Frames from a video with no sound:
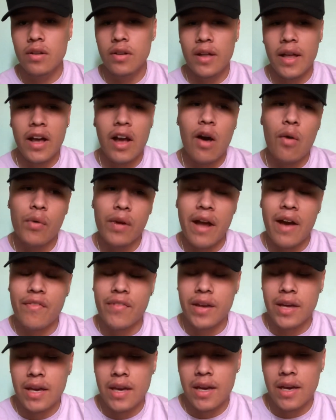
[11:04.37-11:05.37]
They're like, I want to have
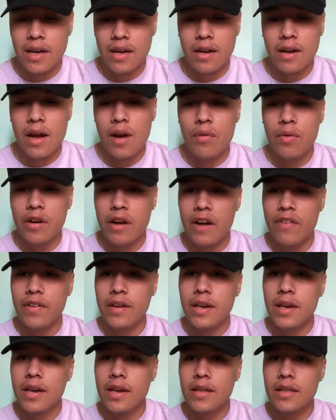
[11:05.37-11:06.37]
a kid, I want to have
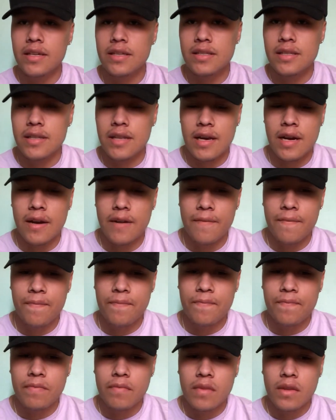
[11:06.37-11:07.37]
a kid, this and that.
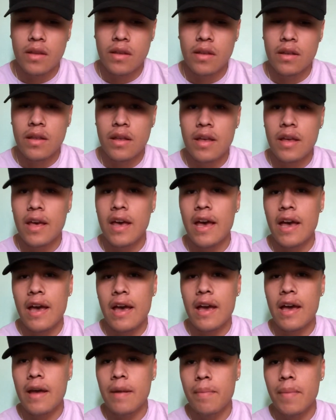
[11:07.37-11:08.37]

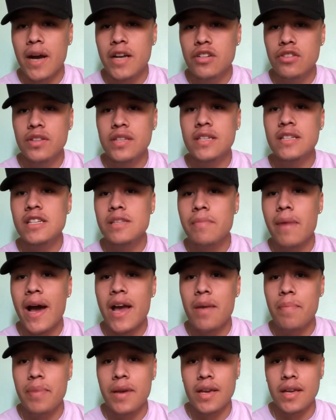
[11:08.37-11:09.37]
And mind you, this is
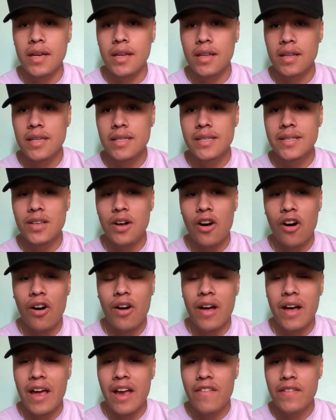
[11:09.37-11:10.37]
my opinion. This is
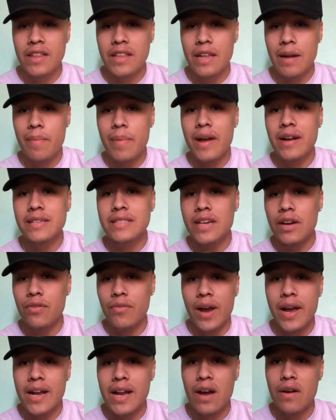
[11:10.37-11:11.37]
all, everything that I'm about to say
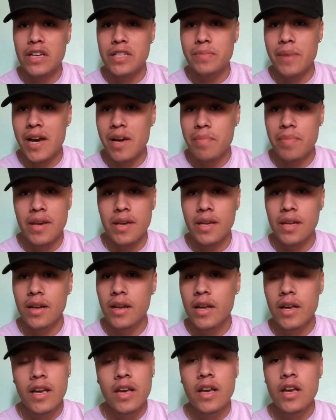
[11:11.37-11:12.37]
right now is my
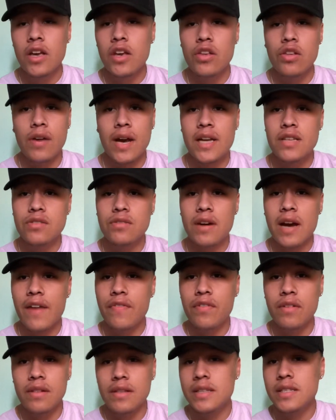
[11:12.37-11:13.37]
opinion. You guys don't
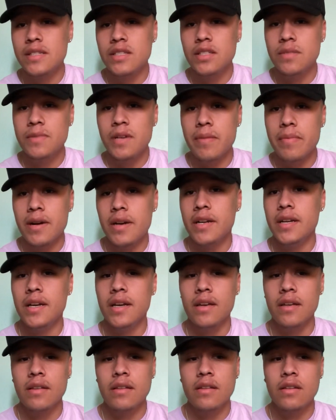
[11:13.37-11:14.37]
have to listen to me about
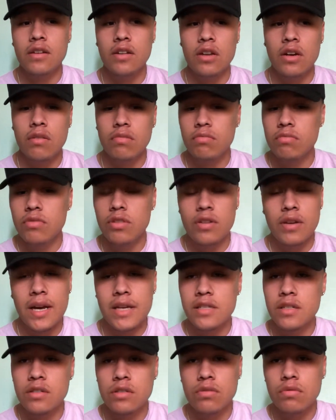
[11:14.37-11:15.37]
it. You know, you
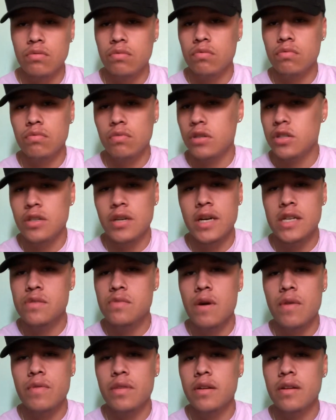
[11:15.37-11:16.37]
guys can do what you guys
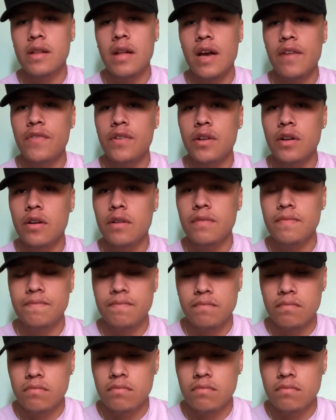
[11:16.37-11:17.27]
want with your life, you know.